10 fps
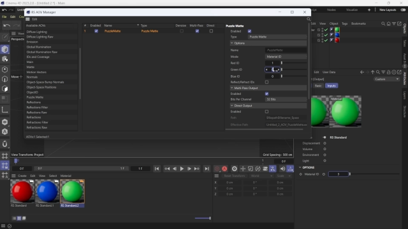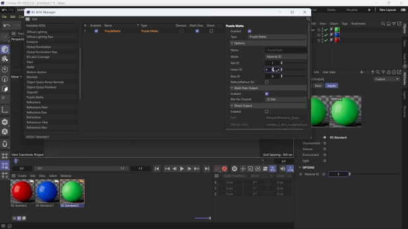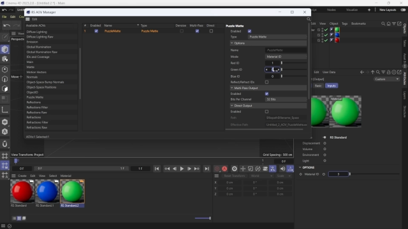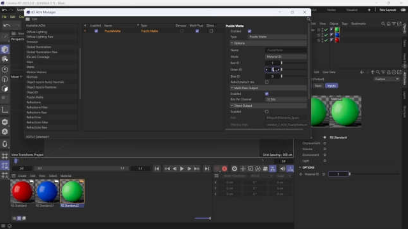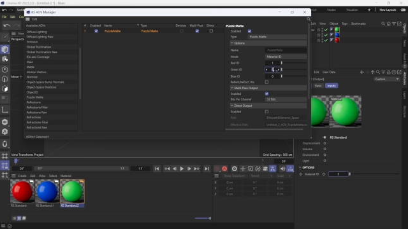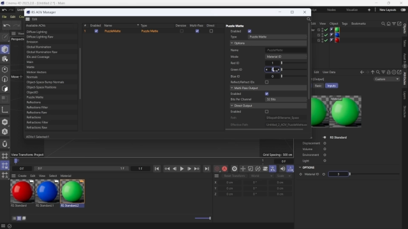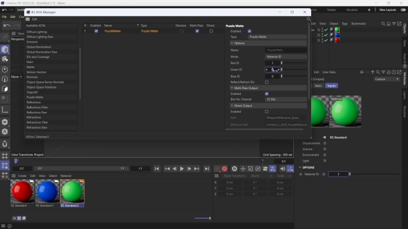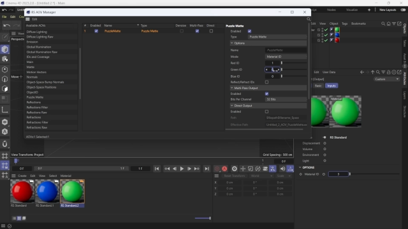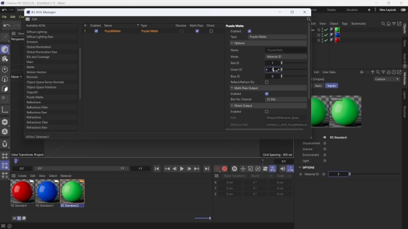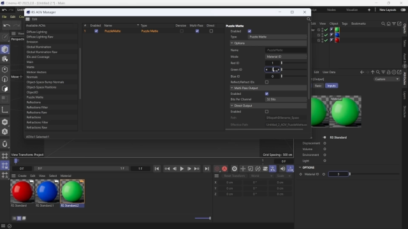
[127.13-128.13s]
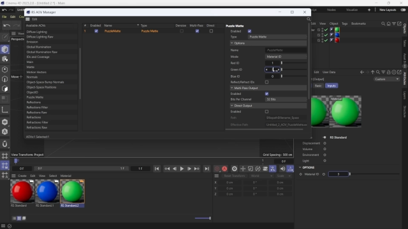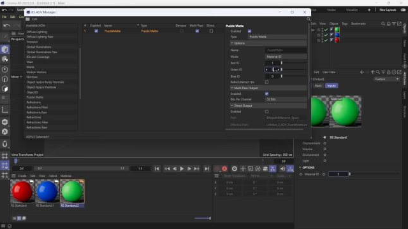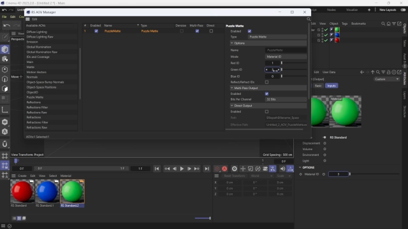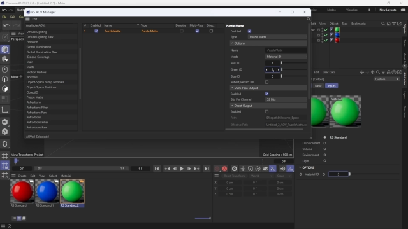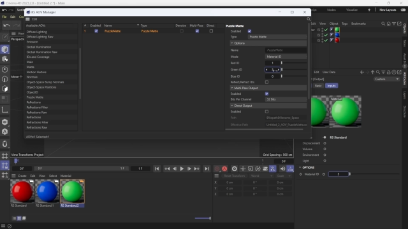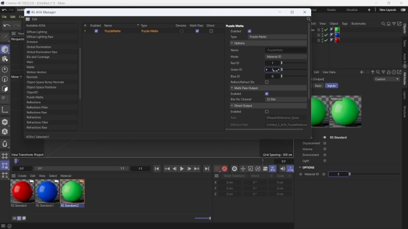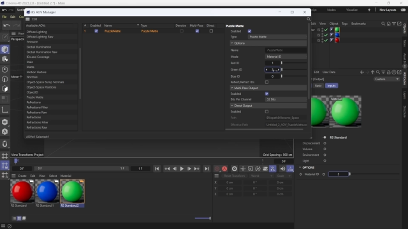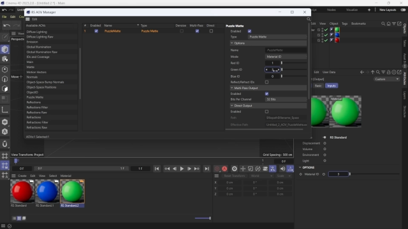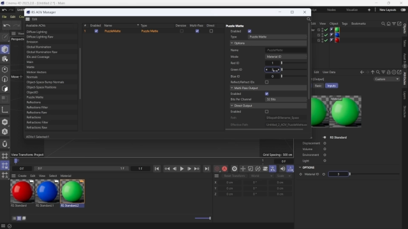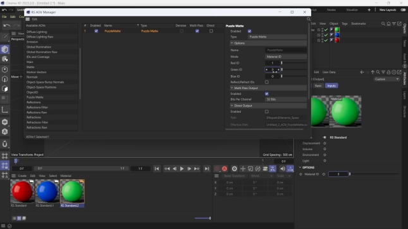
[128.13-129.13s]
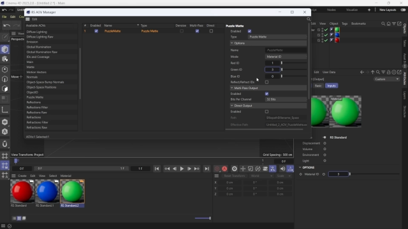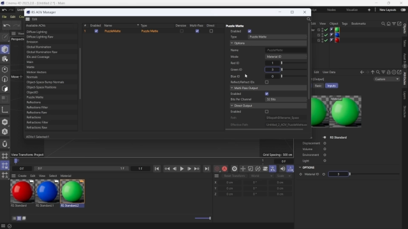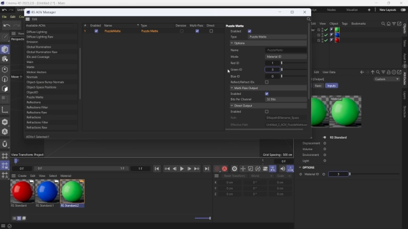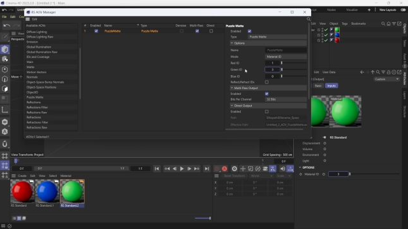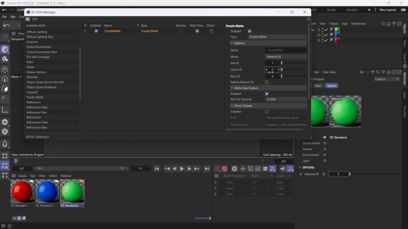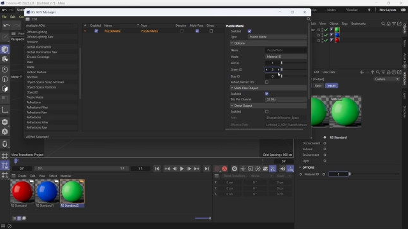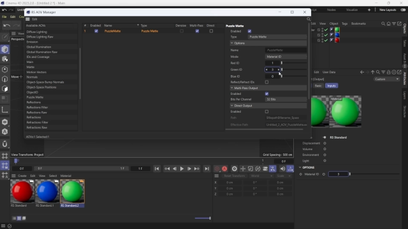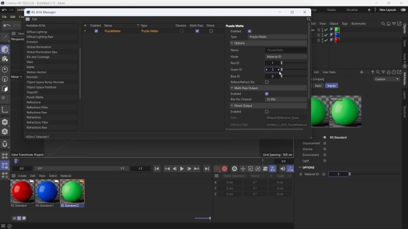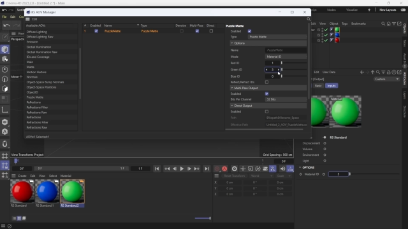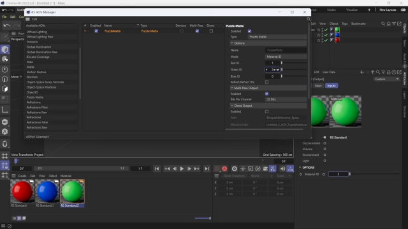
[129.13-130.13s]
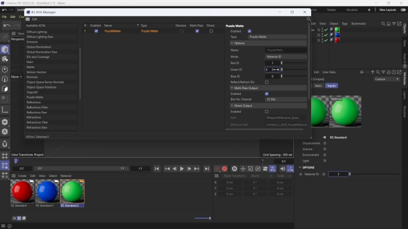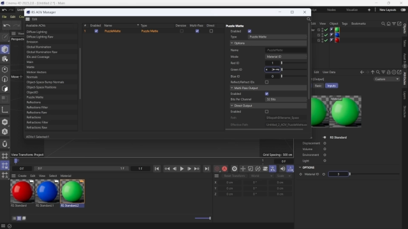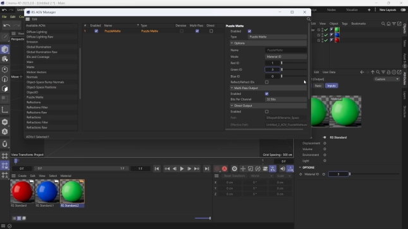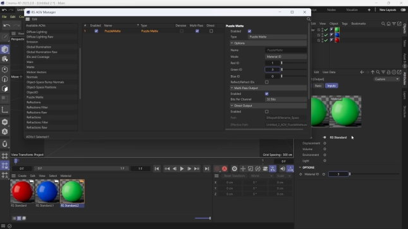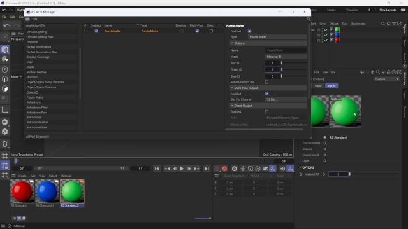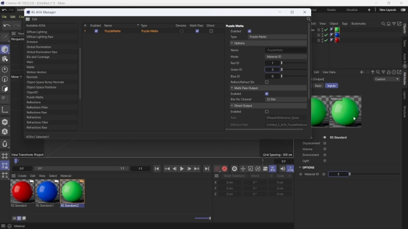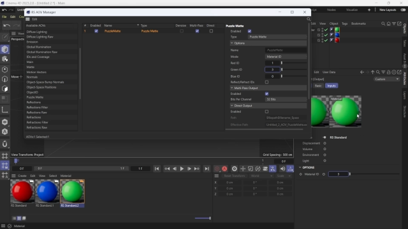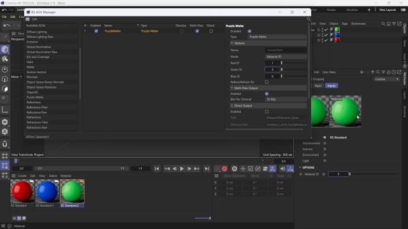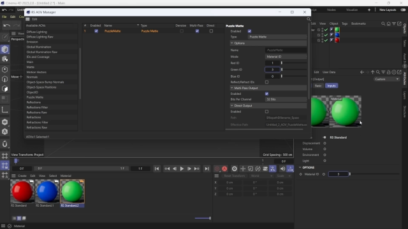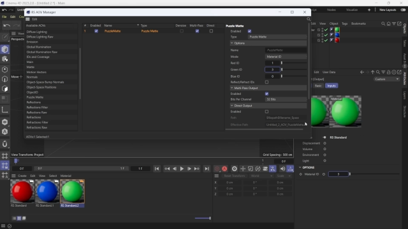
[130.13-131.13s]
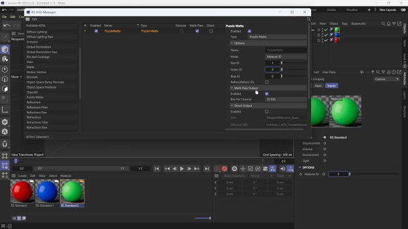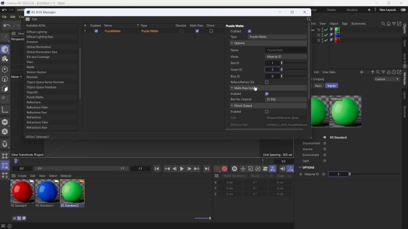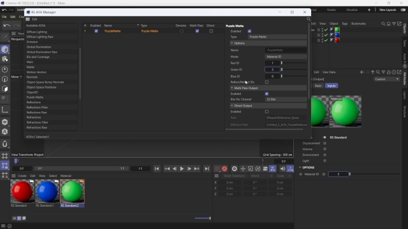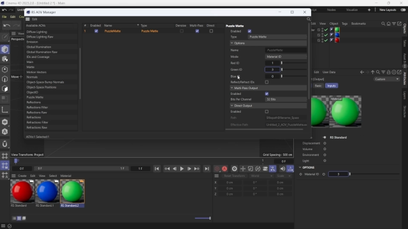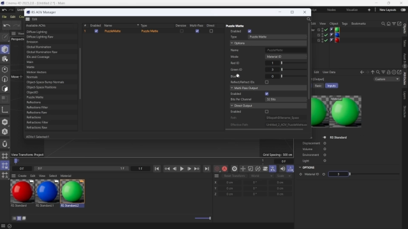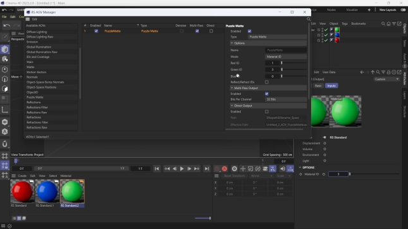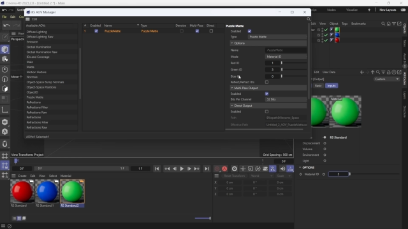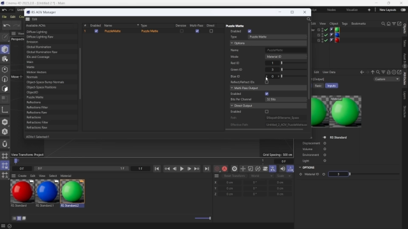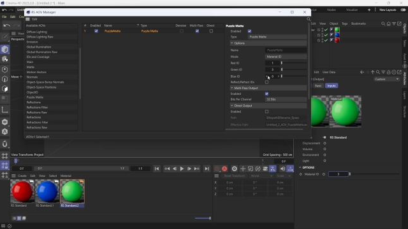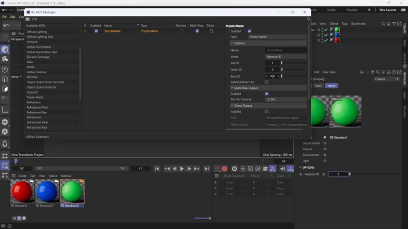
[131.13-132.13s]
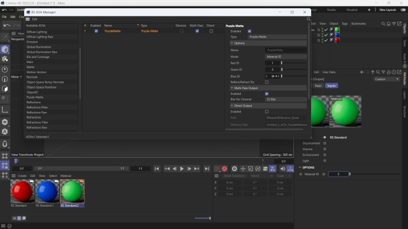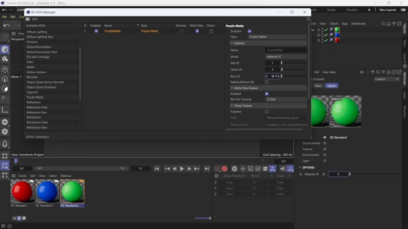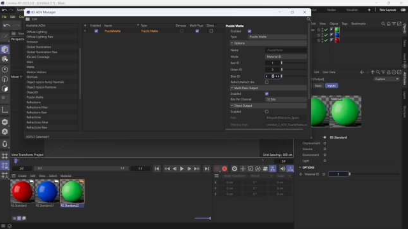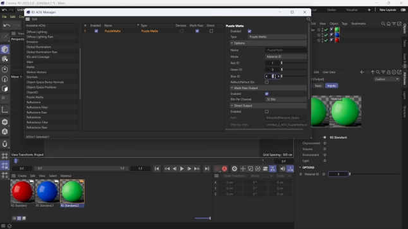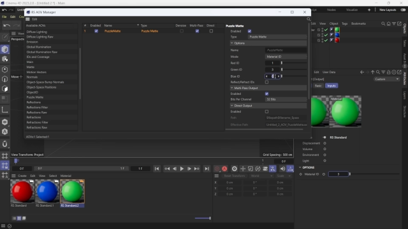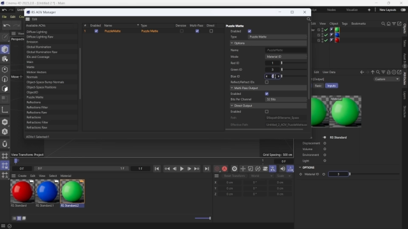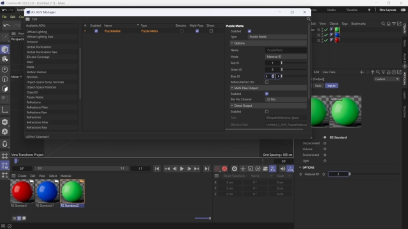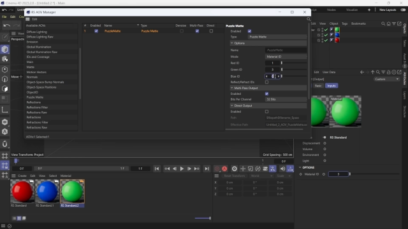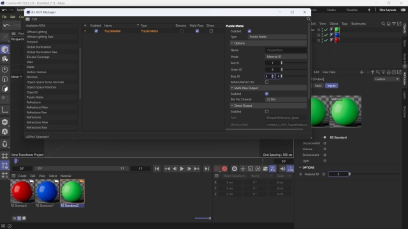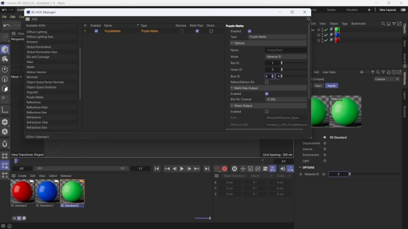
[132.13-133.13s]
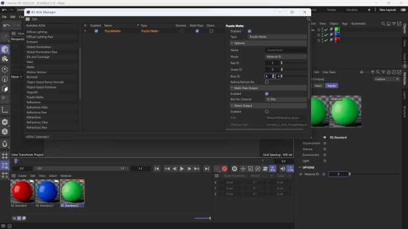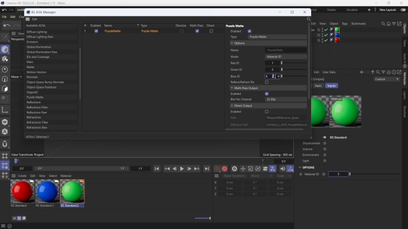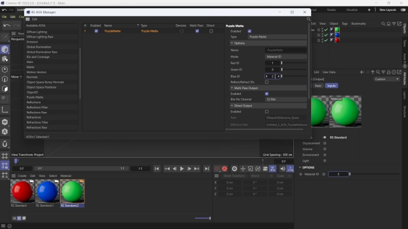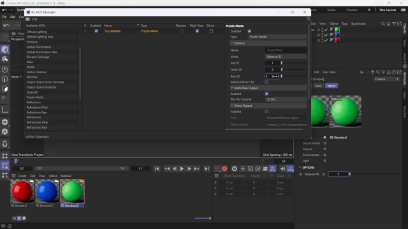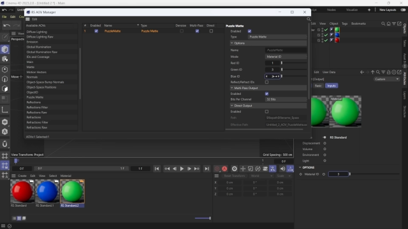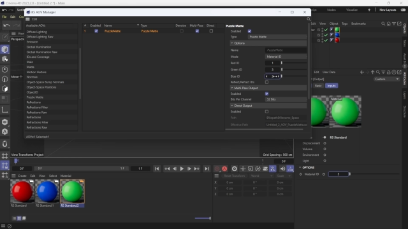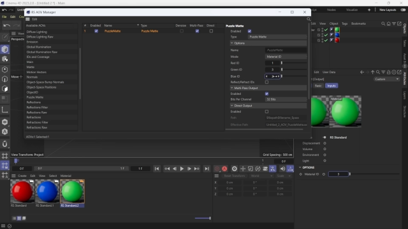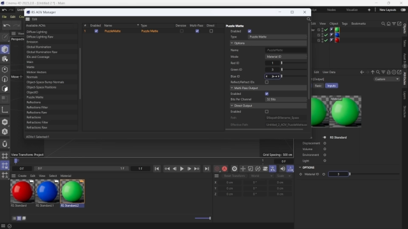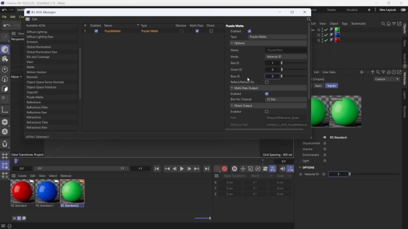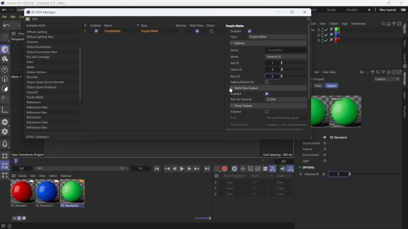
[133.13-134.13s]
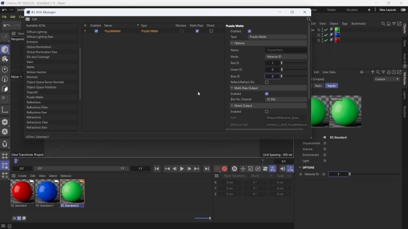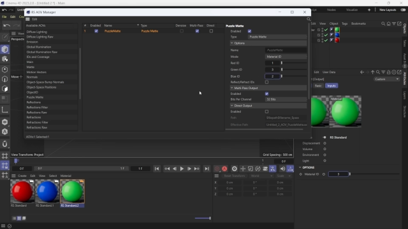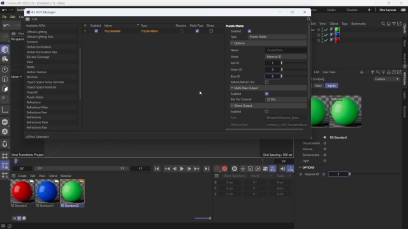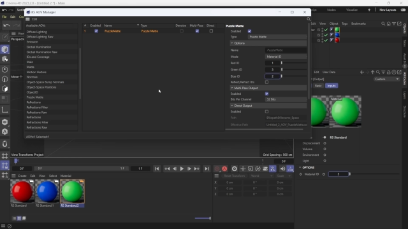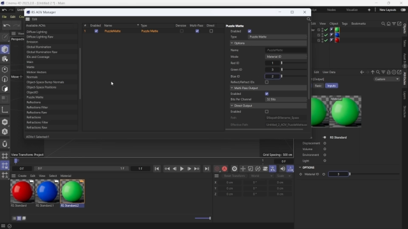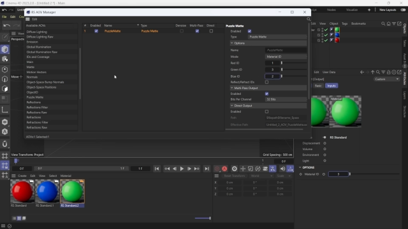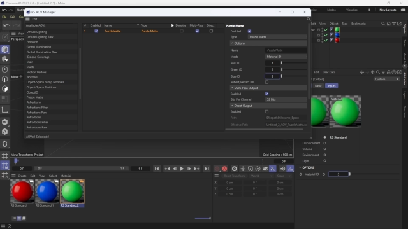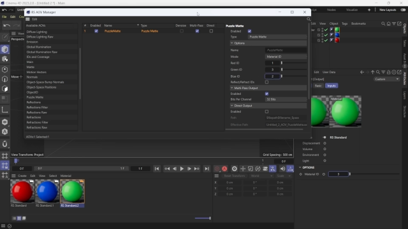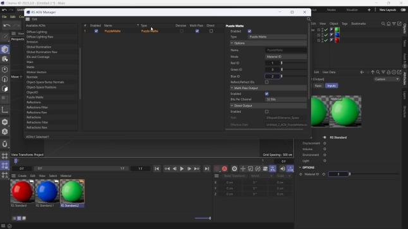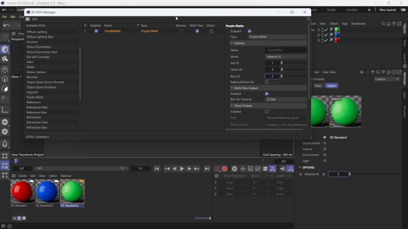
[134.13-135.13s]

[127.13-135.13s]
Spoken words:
No face is visible, so there are no lips to read.